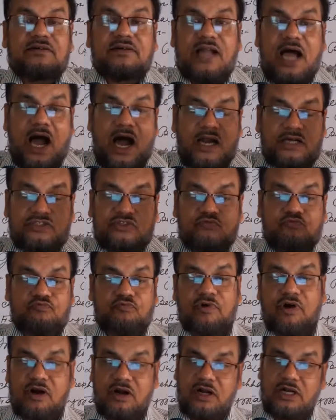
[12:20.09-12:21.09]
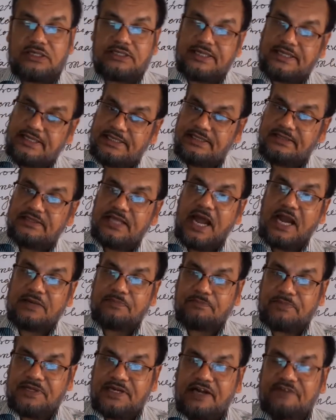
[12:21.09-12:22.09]
large world in
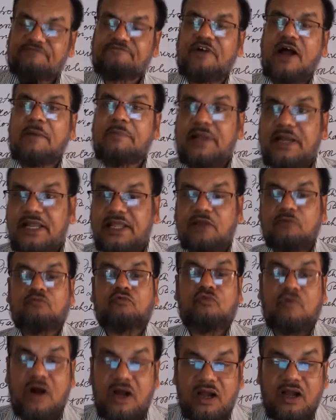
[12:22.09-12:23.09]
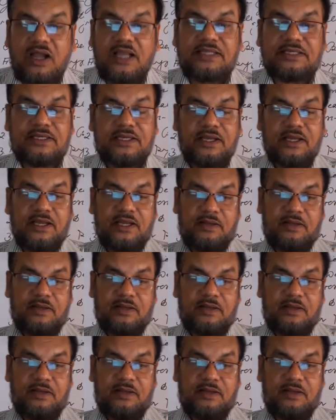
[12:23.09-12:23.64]
that Bennet family. Why?